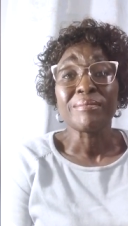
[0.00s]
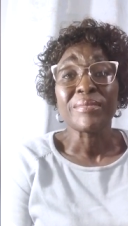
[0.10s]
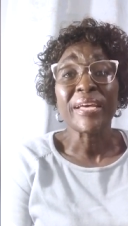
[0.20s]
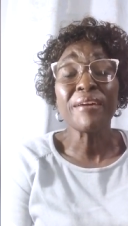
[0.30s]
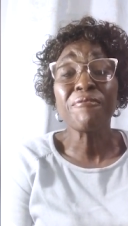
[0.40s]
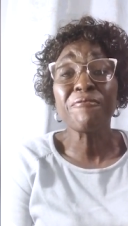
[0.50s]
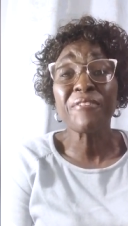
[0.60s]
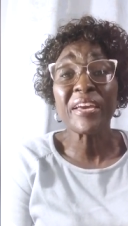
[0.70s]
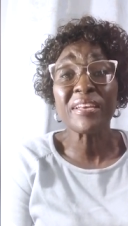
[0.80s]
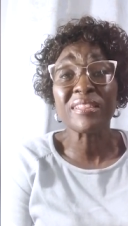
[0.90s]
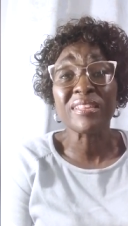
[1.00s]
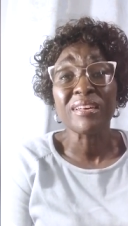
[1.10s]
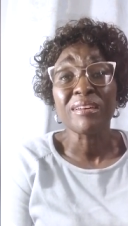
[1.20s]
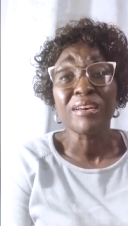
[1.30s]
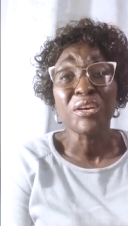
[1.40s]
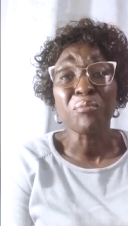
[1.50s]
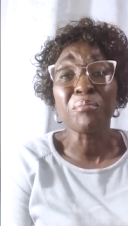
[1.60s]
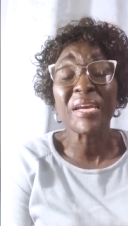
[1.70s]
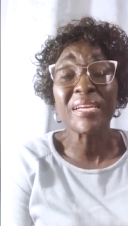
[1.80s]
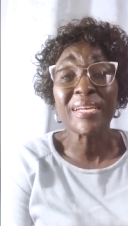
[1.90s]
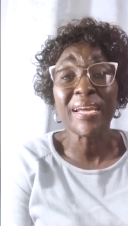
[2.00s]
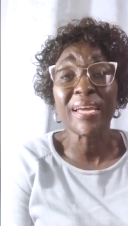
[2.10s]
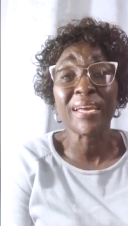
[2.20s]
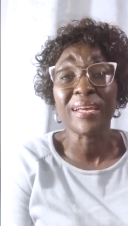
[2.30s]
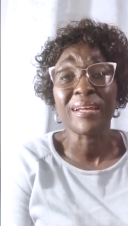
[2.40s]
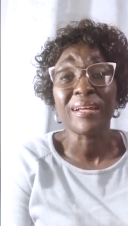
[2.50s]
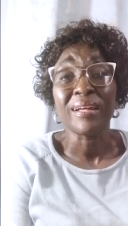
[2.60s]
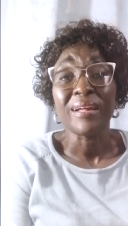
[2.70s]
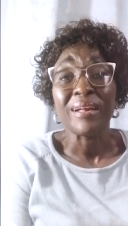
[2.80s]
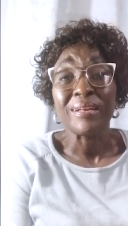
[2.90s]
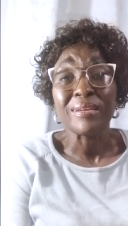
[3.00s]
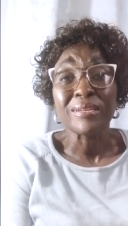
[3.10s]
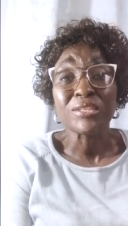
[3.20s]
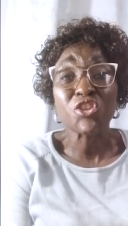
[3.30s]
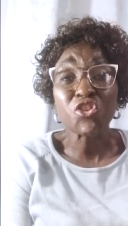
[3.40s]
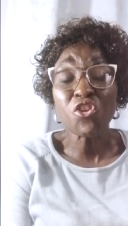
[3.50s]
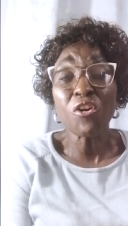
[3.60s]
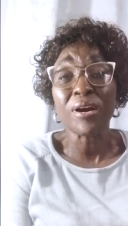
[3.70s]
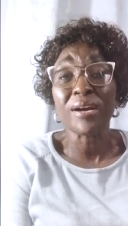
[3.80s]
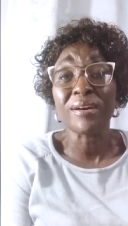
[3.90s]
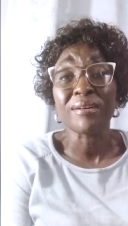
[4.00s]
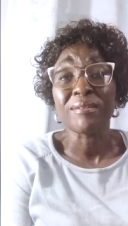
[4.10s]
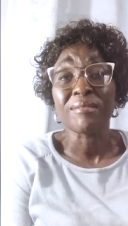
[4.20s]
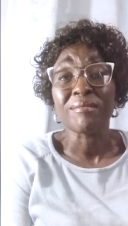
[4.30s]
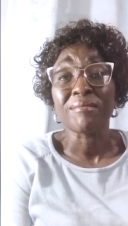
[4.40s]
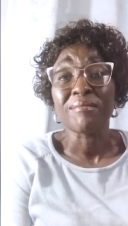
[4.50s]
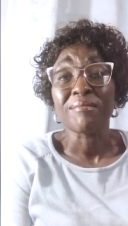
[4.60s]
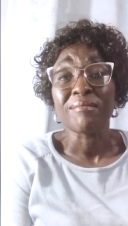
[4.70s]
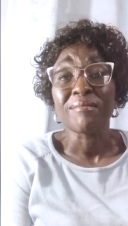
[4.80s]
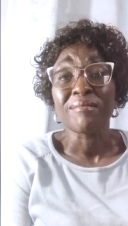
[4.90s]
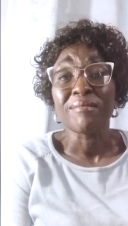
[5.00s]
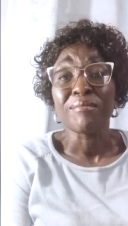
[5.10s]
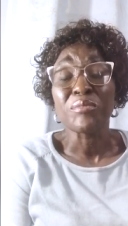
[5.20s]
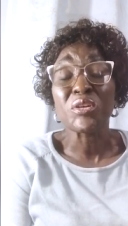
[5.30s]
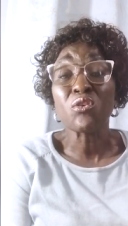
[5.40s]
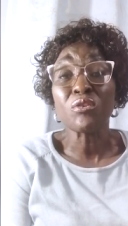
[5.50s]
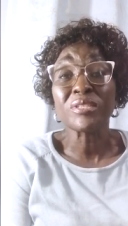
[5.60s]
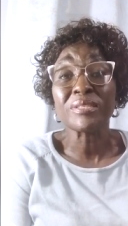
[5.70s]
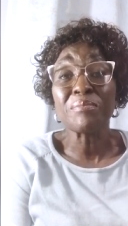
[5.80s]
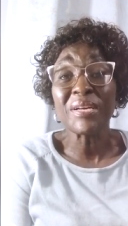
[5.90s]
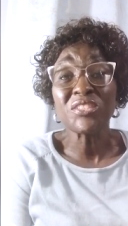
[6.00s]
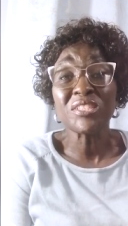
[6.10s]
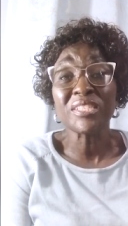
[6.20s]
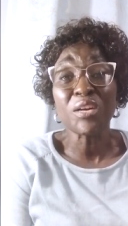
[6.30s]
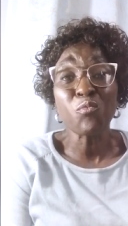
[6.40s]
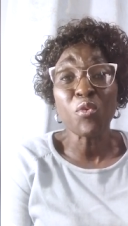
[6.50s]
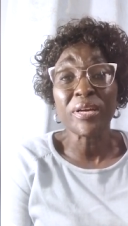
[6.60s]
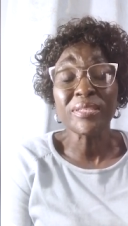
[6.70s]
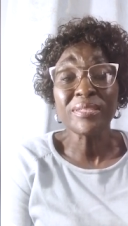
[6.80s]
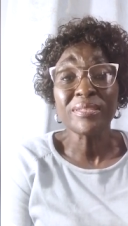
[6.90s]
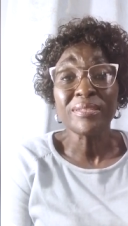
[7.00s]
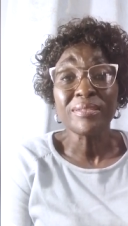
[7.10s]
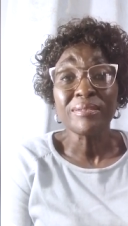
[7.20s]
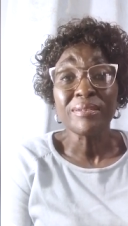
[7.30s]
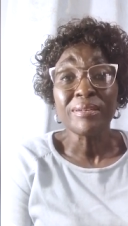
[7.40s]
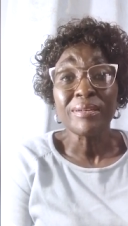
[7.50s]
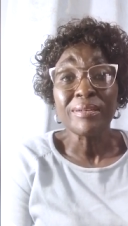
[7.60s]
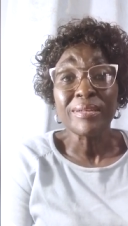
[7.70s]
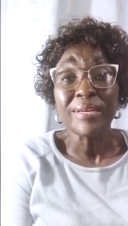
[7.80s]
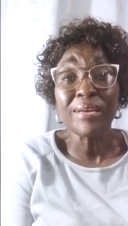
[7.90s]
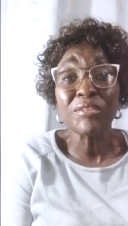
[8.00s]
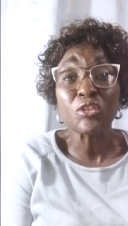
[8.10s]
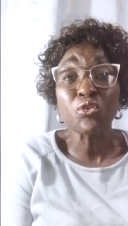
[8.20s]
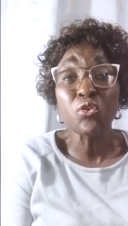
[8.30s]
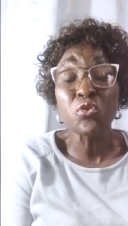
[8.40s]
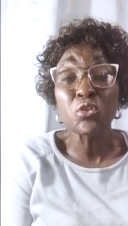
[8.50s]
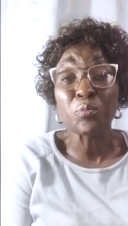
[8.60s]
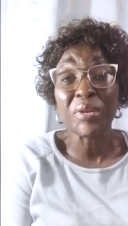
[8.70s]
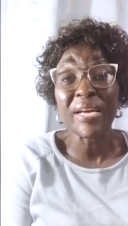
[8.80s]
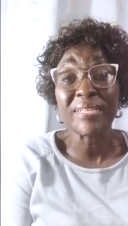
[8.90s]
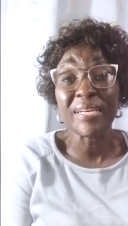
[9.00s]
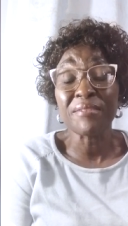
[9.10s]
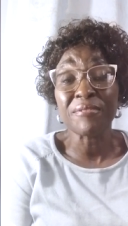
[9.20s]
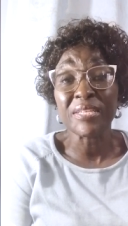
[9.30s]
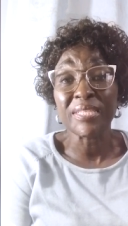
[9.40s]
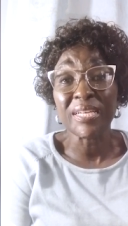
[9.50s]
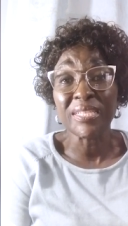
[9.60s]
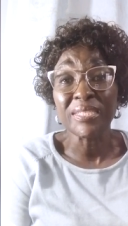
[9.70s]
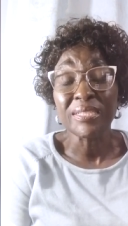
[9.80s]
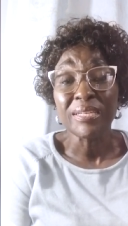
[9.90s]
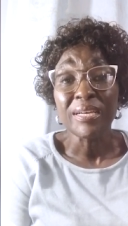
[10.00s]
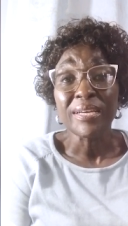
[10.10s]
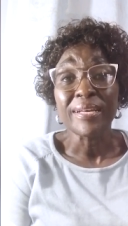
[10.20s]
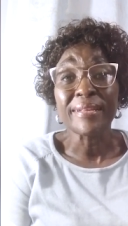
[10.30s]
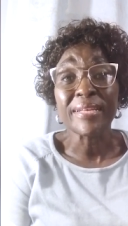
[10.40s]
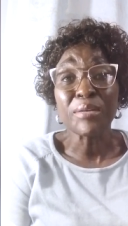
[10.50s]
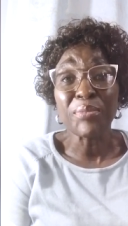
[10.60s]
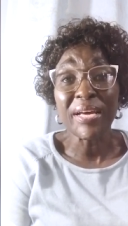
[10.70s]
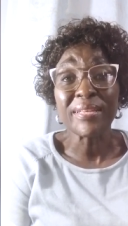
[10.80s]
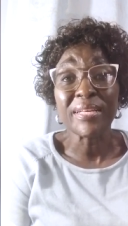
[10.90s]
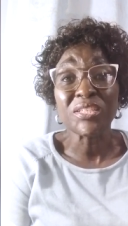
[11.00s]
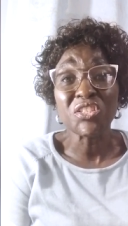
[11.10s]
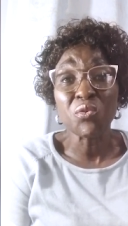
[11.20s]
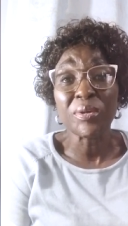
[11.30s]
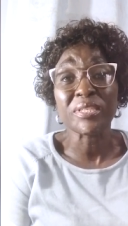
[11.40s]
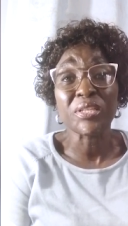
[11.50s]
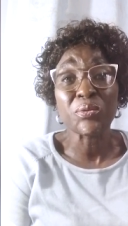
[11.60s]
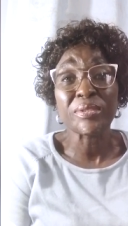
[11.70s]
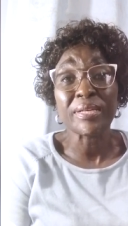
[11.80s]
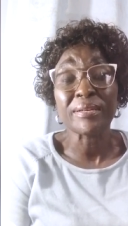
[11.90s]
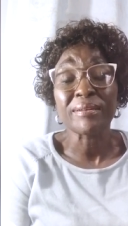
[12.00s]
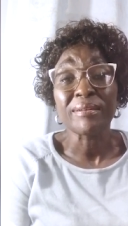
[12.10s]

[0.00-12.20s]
Her faith made her strong because imagine someone having to lose blood every day, and that blood that she was losing